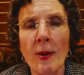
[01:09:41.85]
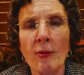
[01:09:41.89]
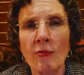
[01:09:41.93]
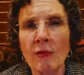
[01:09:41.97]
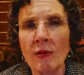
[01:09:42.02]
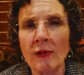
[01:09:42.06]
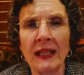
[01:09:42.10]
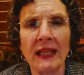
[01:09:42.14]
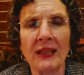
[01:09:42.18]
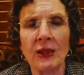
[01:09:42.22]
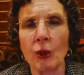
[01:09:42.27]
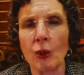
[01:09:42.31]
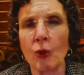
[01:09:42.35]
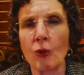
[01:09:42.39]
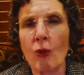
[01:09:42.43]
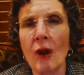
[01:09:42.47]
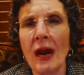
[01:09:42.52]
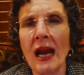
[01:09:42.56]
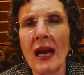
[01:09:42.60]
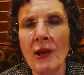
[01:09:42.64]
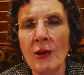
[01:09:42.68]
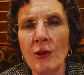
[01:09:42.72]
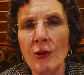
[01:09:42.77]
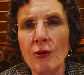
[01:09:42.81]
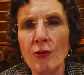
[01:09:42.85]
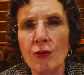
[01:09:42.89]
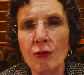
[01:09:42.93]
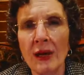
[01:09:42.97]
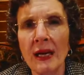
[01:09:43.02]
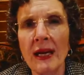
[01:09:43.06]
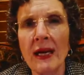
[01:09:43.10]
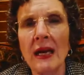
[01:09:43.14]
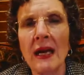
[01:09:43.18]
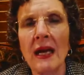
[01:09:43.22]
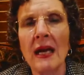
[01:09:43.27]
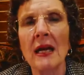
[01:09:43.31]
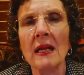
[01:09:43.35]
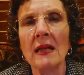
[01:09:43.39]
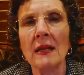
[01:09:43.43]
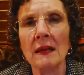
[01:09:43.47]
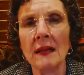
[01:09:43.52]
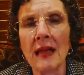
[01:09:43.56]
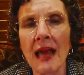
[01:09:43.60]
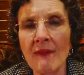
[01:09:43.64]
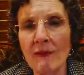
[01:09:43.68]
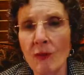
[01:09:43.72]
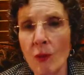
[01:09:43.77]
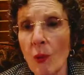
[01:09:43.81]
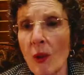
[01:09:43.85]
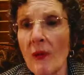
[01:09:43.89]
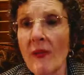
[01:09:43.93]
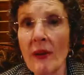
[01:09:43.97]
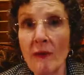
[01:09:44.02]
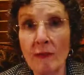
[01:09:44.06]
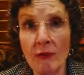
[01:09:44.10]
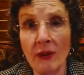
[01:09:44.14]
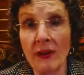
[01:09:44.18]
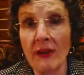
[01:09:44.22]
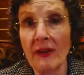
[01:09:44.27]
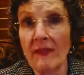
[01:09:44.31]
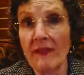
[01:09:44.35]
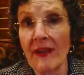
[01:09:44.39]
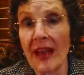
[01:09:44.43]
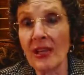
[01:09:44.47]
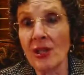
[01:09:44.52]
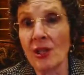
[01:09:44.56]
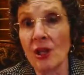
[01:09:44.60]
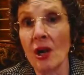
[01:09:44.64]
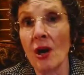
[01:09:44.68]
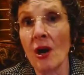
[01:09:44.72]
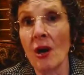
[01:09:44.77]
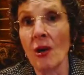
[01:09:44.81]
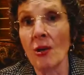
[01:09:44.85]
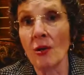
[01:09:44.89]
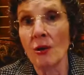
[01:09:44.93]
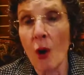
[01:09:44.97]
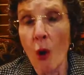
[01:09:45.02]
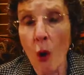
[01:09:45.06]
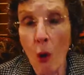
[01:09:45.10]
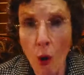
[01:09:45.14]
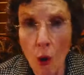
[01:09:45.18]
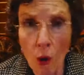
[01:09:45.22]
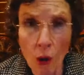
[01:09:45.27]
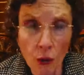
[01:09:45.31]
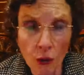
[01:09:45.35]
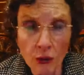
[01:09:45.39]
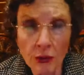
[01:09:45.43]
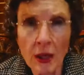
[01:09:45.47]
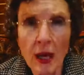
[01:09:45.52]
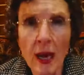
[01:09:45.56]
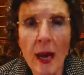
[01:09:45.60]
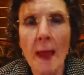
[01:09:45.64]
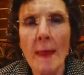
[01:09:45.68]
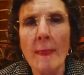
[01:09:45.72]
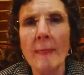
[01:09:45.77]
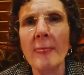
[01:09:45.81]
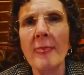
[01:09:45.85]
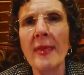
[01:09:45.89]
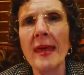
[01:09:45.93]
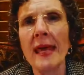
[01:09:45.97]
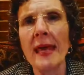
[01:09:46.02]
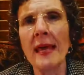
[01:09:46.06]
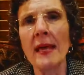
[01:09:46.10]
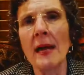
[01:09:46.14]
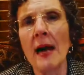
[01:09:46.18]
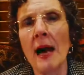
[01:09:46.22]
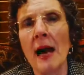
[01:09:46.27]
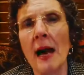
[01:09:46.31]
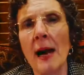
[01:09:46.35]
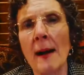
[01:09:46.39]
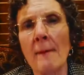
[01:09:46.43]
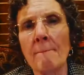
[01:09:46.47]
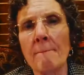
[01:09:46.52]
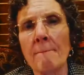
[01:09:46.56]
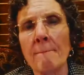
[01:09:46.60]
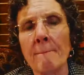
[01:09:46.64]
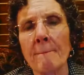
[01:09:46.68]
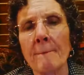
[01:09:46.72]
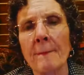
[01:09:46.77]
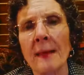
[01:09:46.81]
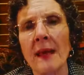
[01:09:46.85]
really at the grade three level where they really have had to hold the, um,